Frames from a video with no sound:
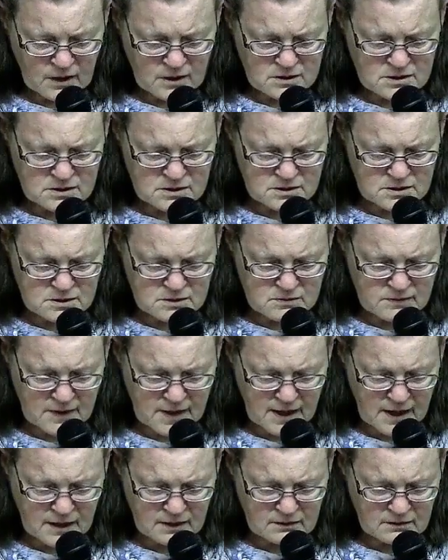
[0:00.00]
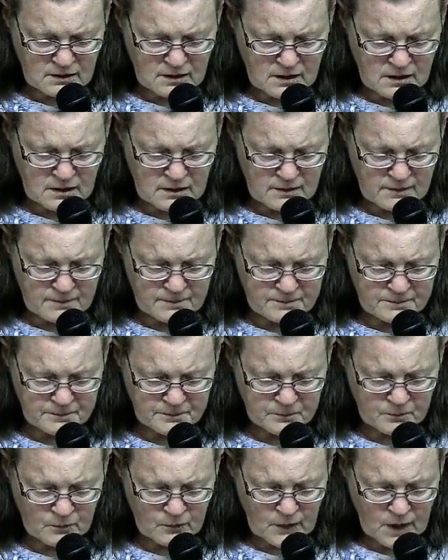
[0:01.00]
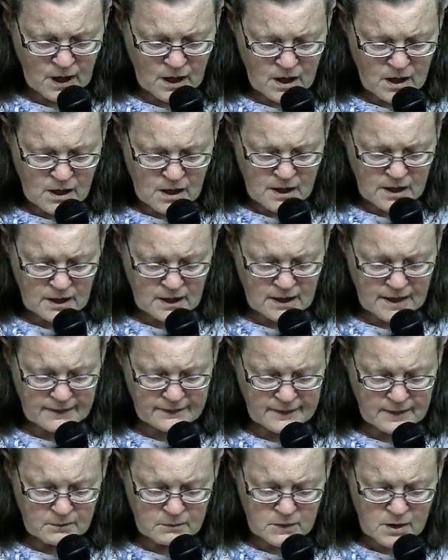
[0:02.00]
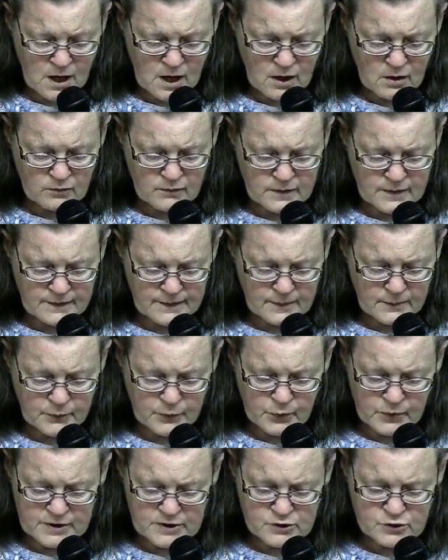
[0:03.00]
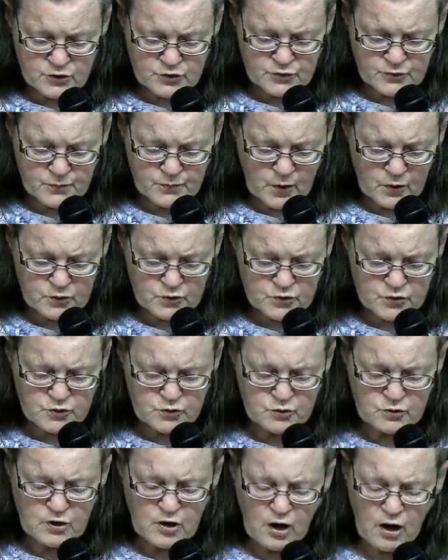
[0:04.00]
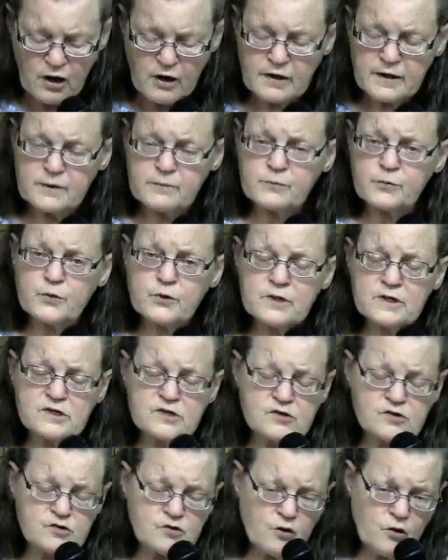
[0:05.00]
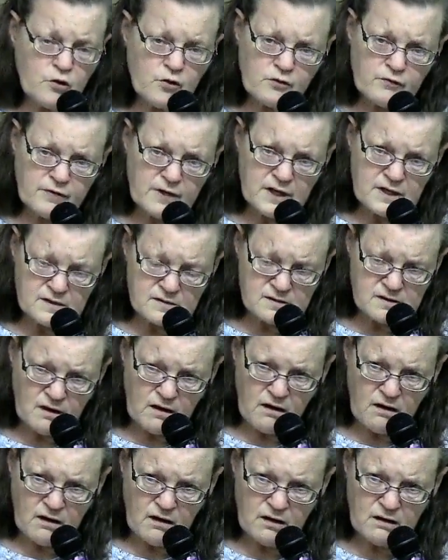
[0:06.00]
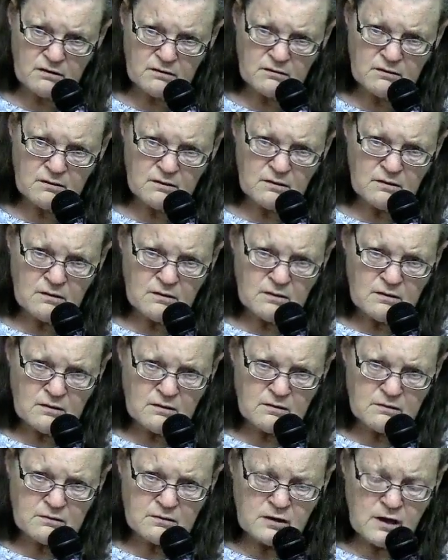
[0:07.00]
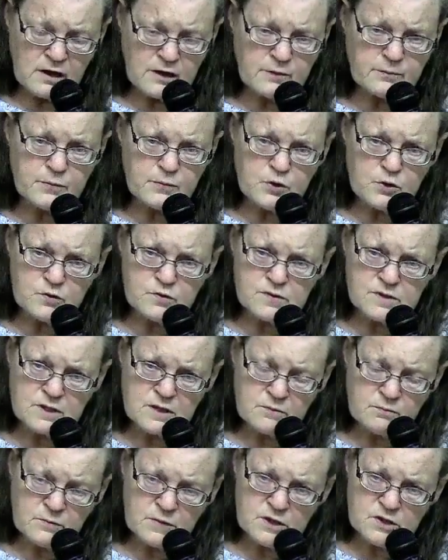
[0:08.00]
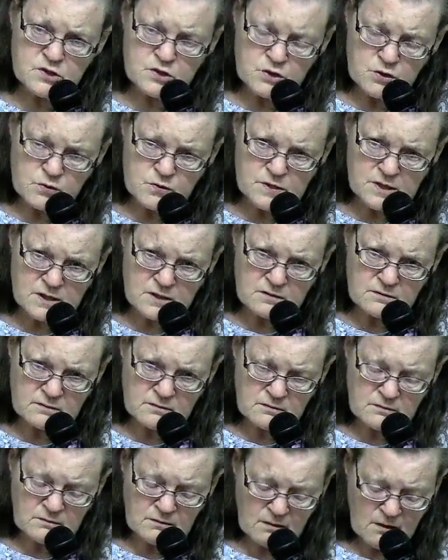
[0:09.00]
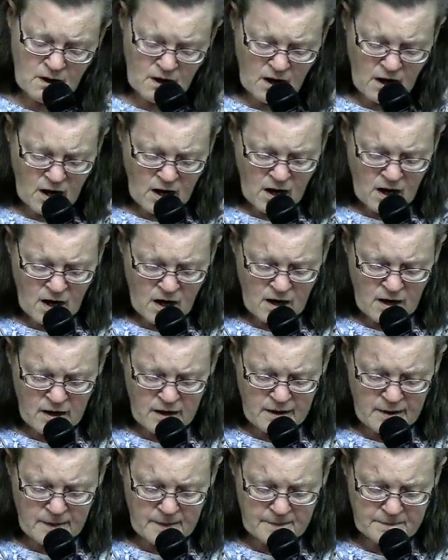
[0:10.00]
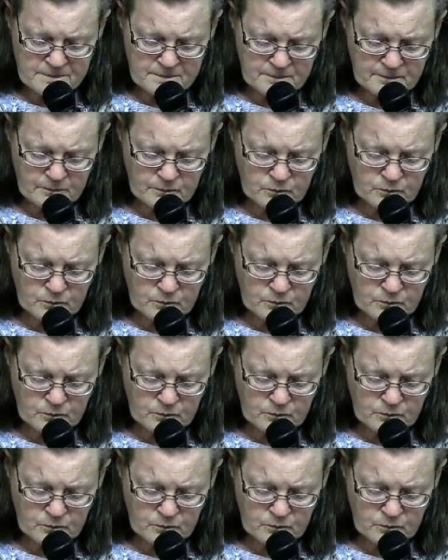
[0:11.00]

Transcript: to do that. Um, he let them know that the priests are supposed to guard and preserve His law, not abuse it and misuse it. Um,